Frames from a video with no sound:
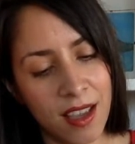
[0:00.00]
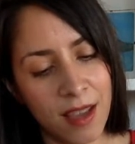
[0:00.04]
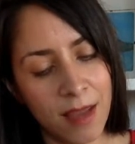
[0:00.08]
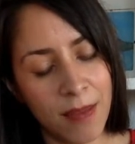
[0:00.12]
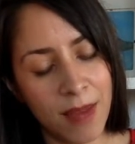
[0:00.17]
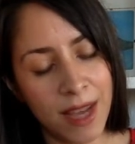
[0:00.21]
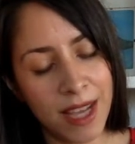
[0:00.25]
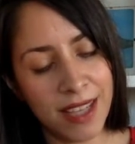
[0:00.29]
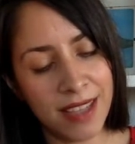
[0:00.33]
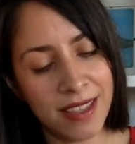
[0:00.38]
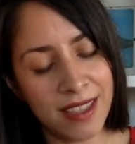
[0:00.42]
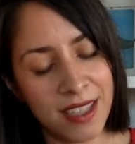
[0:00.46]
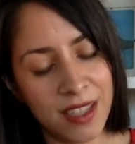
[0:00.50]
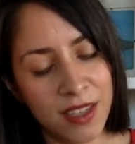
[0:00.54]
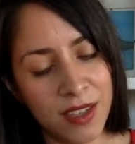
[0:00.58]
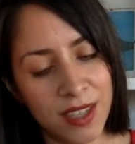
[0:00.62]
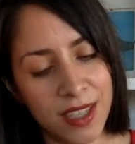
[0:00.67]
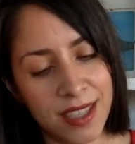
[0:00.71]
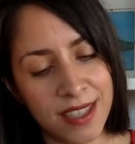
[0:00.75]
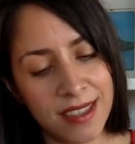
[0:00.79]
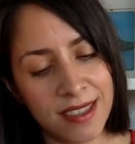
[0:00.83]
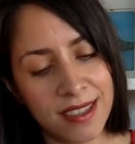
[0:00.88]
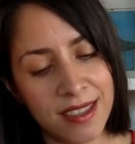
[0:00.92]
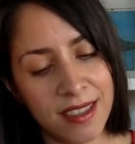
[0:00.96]
my
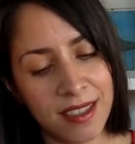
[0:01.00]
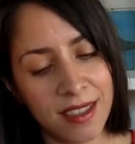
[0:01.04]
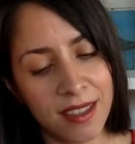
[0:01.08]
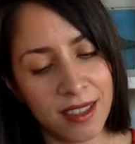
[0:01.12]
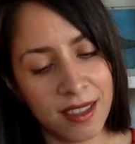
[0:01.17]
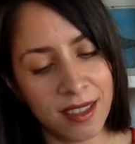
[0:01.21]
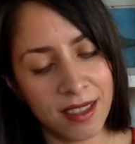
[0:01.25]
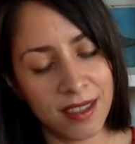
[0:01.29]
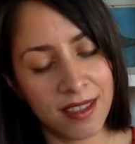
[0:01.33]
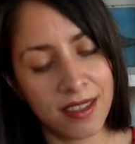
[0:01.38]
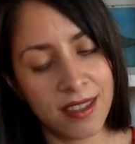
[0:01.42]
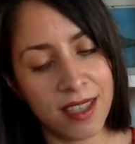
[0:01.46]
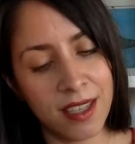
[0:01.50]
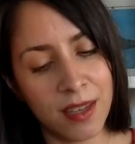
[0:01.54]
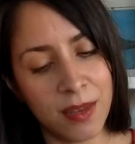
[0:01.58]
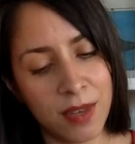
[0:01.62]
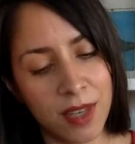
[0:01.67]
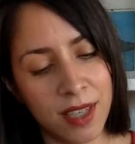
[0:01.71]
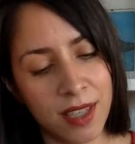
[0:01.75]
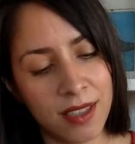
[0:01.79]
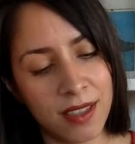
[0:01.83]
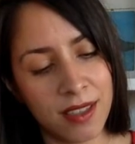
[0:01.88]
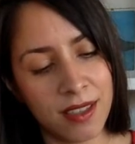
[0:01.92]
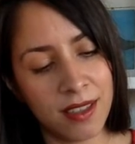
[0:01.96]
dearest little
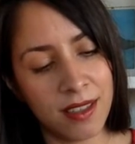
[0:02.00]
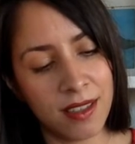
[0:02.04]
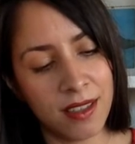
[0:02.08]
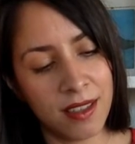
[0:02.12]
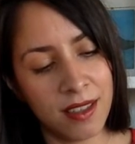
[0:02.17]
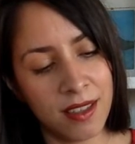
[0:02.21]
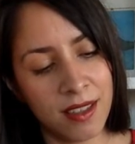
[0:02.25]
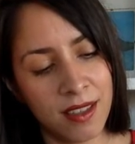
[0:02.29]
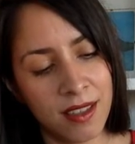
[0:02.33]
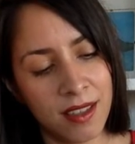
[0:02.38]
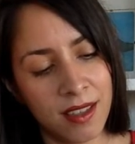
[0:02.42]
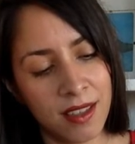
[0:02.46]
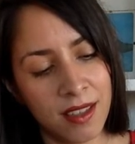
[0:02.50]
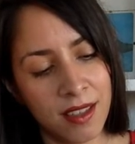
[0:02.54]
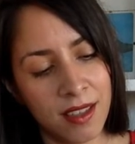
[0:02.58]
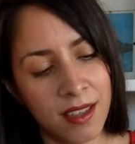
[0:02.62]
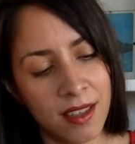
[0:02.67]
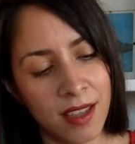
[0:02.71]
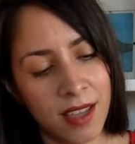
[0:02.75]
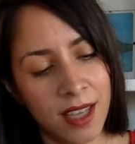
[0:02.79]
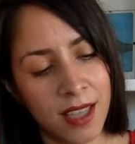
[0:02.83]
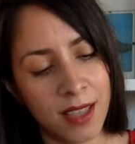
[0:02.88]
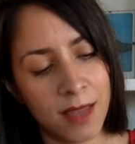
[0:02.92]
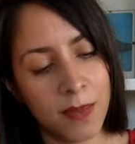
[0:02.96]
secret,
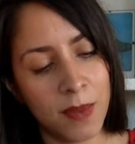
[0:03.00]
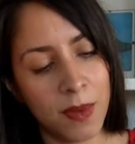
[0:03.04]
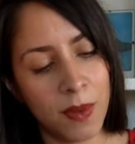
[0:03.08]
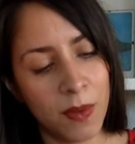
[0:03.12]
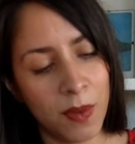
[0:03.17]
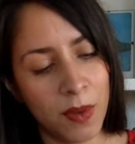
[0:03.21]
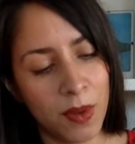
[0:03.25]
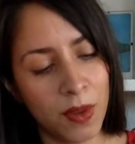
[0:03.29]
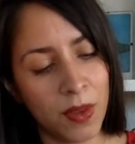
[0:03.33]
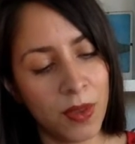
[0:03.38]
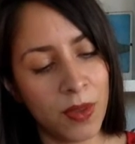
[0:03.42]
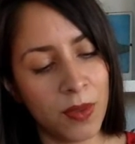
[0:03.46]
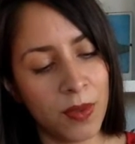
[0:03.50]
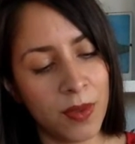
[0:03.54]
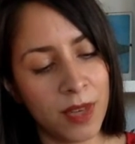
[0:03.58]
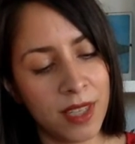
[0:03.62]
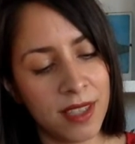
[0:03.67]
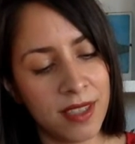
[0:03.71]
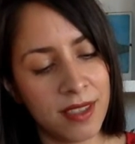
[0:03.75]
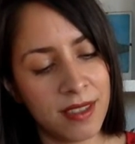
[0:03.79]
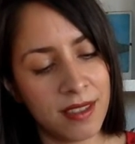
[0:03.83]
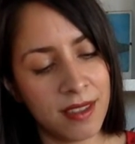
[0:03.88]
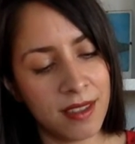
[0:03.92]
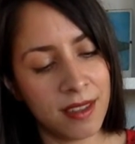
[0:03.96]
has been worth the
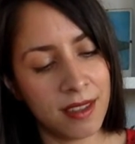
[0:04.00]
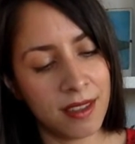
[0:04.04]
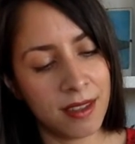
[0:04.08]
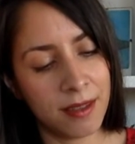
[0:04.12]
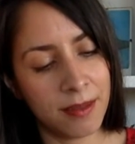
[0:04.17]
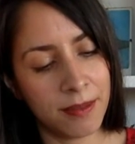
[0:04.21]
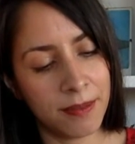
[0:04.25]
risk.